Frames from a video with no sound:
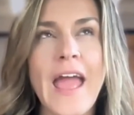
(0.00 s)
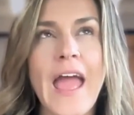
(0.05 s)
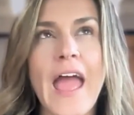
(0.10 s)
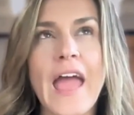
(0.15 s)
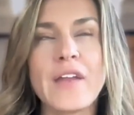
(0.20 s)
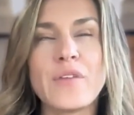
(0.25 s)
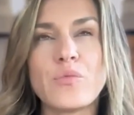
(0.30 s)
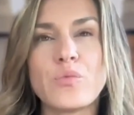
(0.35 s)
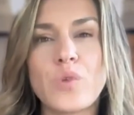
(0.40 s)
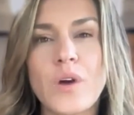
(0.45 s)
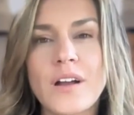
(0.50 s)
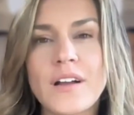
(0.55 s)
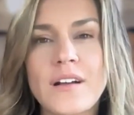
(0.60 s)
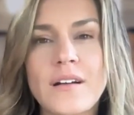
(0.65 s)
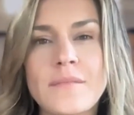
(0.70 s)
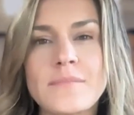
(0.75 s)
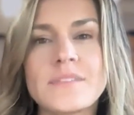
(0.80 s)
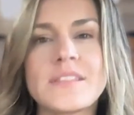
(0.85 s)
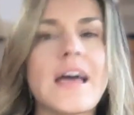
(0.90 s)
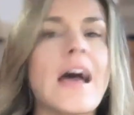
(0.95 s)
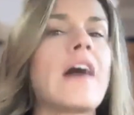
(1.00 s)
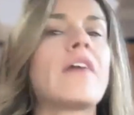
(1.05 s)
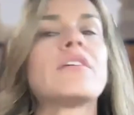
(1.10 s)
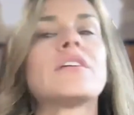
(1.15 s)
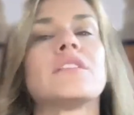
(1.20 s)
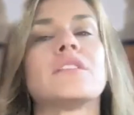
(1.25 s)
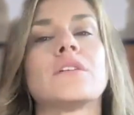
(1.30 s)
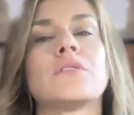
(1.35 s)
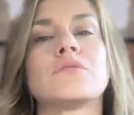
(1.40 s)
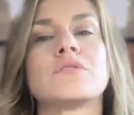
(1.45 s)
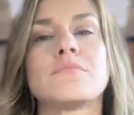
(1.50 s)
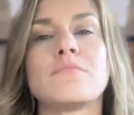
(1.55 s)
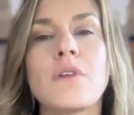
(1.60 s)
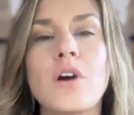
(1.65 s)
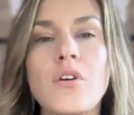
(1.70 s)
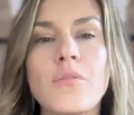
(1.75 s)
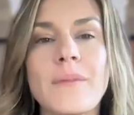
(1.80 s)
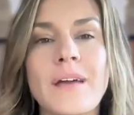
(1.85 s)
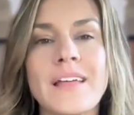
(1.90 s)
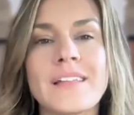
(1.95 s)
And what comes out in those
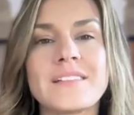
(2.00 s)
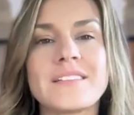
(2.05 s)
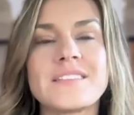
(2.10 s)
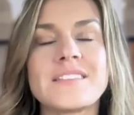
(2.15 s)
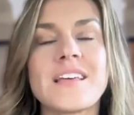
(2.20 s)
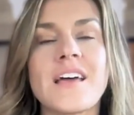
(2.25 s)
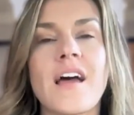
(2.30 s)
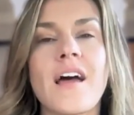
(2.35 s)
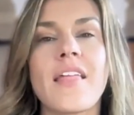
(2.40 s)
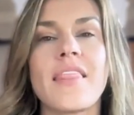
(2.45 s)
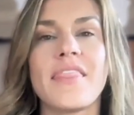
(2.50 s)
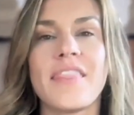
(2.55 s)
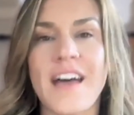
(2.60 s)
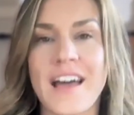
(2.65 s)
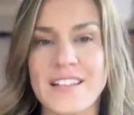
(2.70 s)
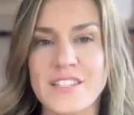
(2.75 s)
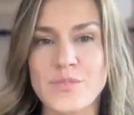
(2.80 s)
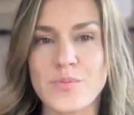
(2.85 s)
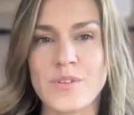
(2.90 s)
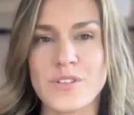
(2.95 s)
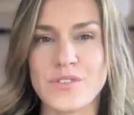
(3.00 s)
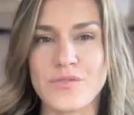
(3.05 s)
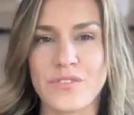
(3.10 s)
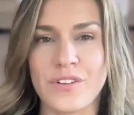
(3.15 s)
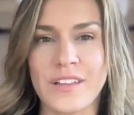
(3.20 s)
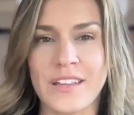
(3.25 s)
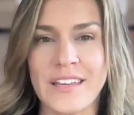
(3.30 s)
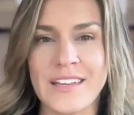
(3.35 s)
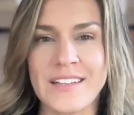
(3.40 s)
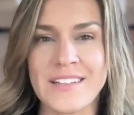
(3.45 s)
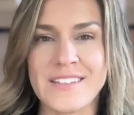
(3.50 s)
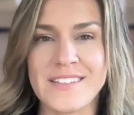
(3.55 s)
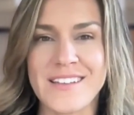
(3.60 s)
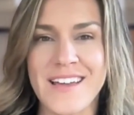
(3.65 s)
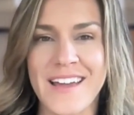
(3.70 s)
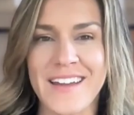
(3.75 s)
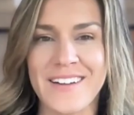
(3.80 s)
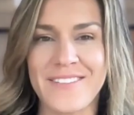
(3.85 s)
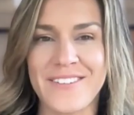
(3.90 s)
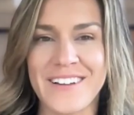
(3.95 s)
moments, that's what's really
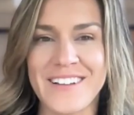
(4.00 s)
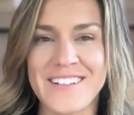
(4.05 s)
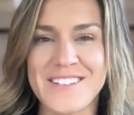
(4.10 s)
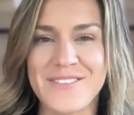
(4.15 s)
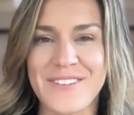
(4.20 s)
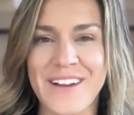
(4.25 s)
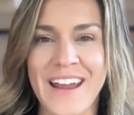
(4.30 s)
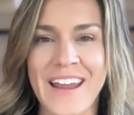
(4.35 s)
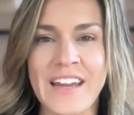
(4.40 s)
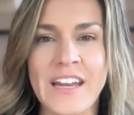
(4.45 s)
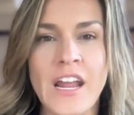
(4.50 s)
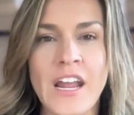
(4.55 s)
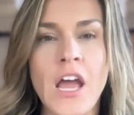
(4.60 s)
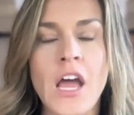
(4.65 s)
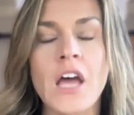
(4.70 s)
inside of us, right?